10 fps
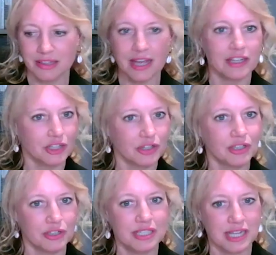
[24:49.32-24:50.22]
then
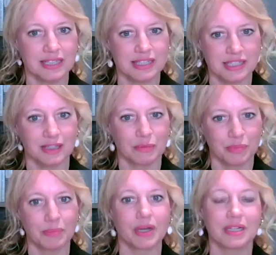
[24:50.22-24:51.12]
you sense that
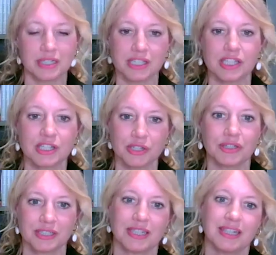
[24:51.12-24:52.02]
people understood
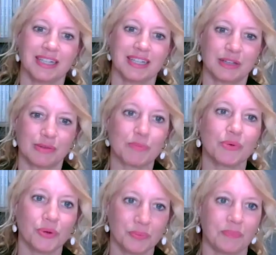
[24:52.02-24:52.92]
there was
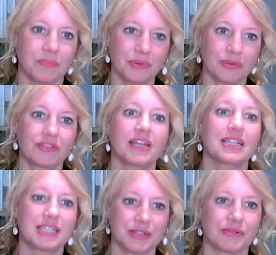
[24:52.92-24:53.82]
more
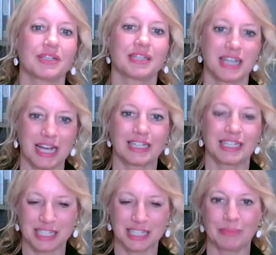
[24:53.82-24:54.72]
theatre
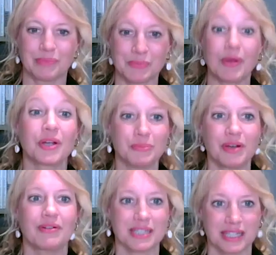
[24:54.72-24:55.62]
and smoke and
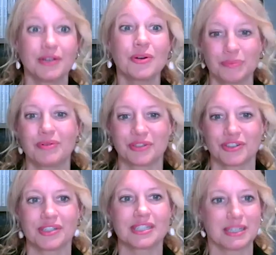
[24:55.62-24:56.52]
mirrors in the oil
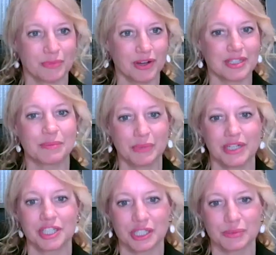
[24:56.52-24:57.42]
portraits, whereas the
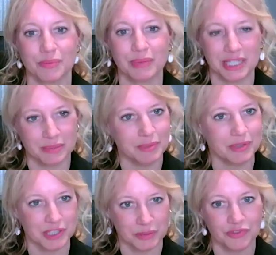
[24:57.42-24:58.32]
miniatures were meant to be
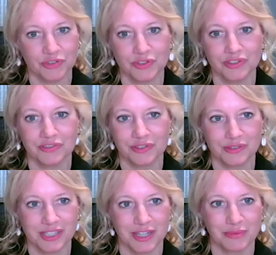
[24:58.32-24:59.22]
much more truthful.
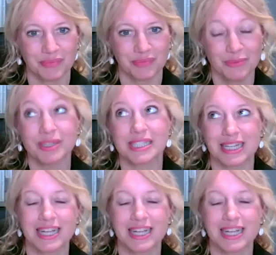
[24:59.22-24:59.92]
So once